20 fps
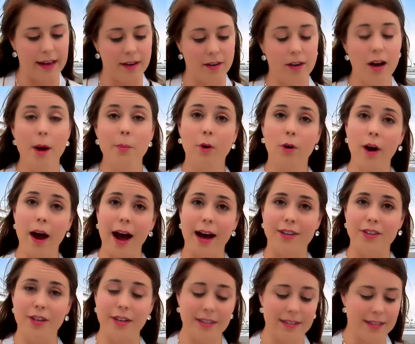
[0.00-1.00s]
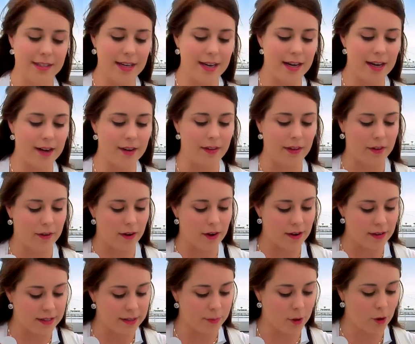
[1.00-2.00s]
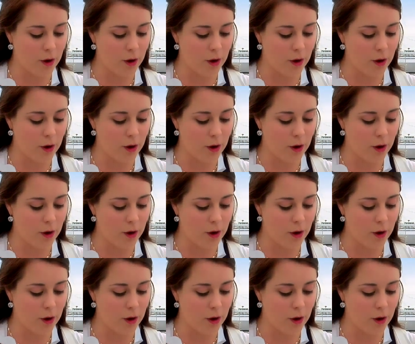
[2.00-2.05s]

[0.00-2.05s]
It'll come cracked. You can see here that there are some